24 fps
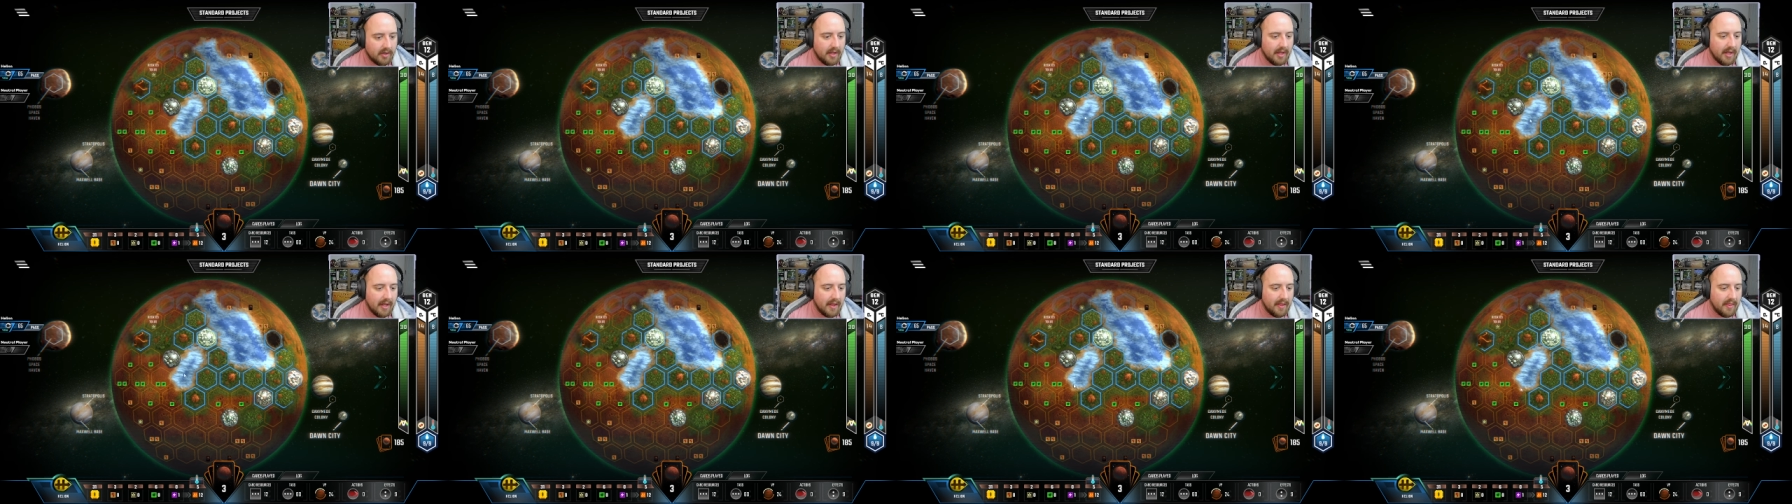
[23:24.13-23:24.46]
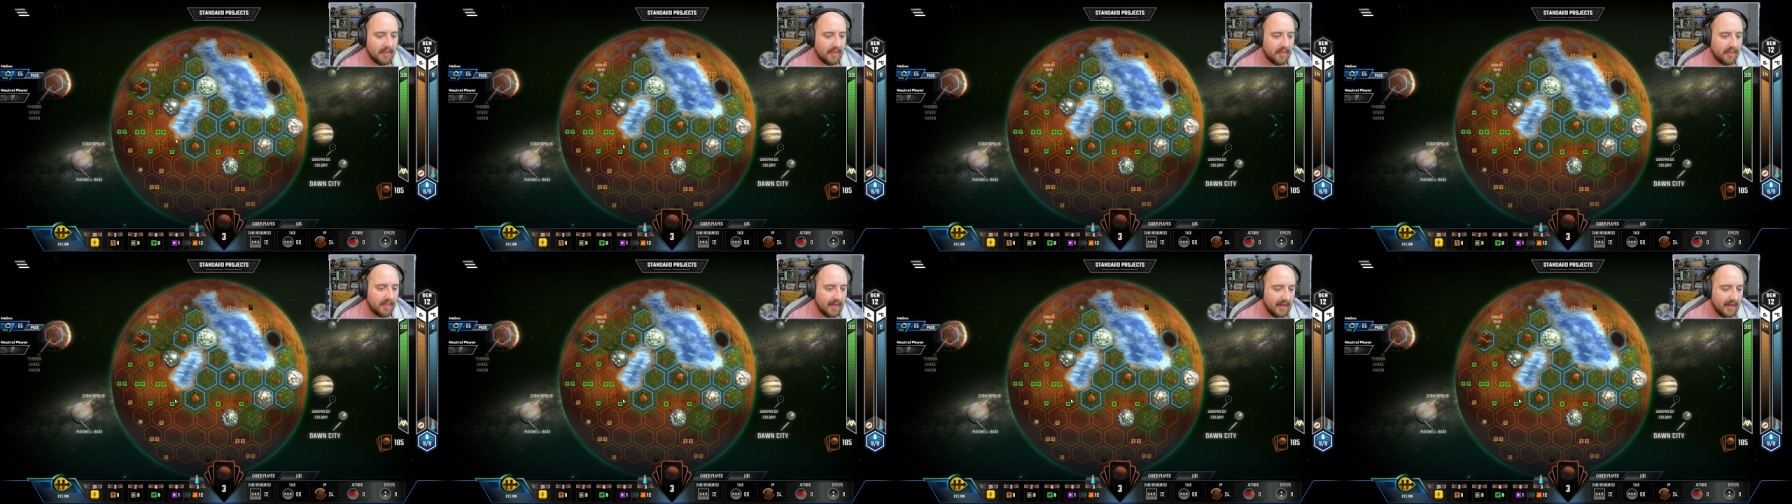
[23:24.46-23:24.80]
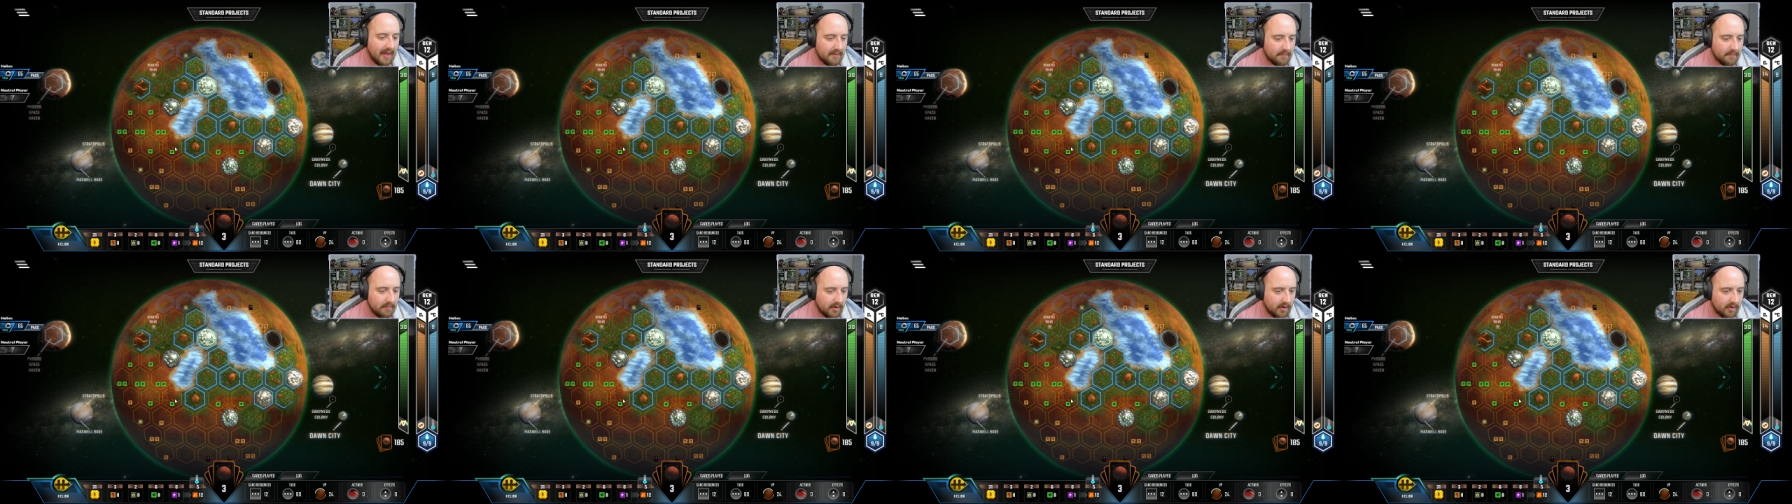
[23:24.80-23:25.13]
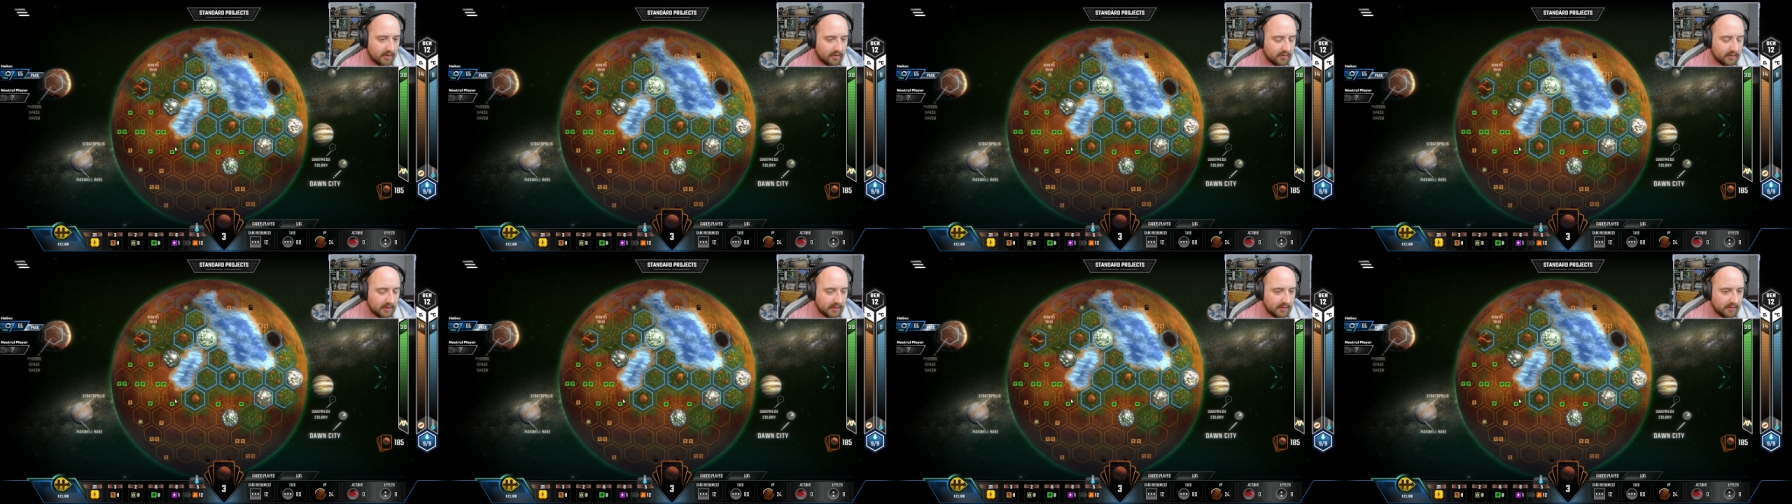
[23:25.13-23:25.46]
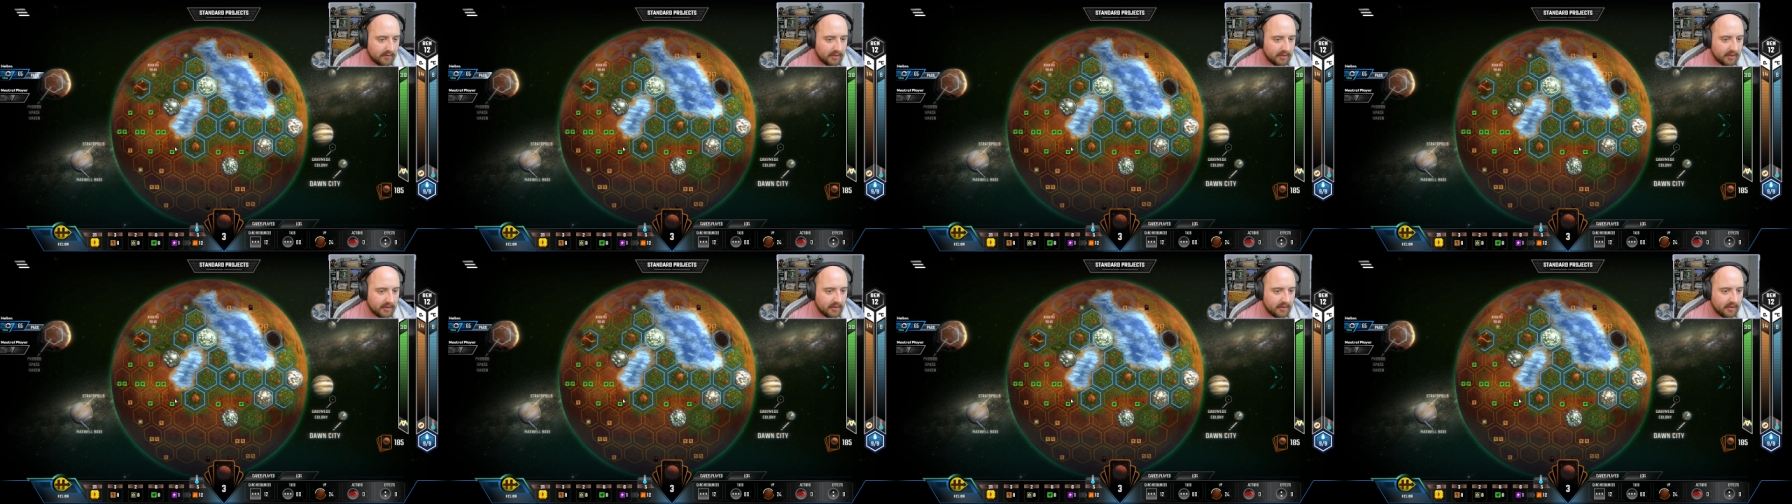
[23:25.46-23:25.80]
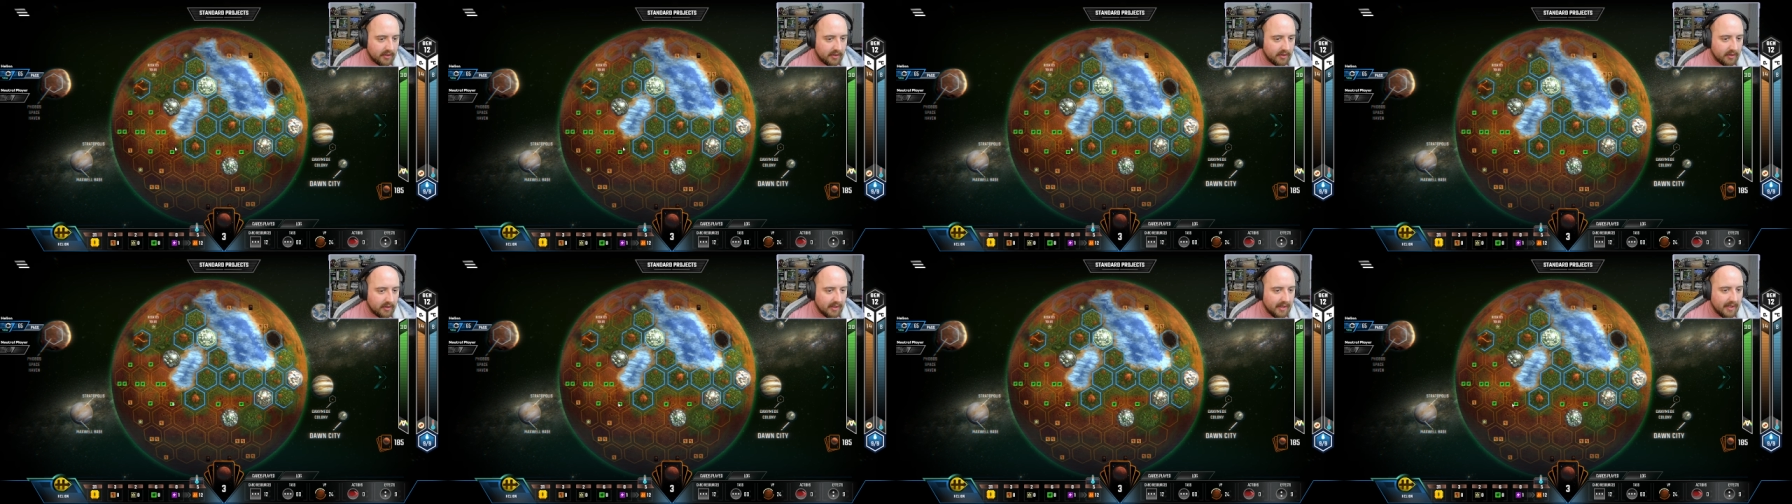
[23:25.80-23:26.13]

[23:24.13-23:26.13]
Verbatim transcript: and then bought a greenery here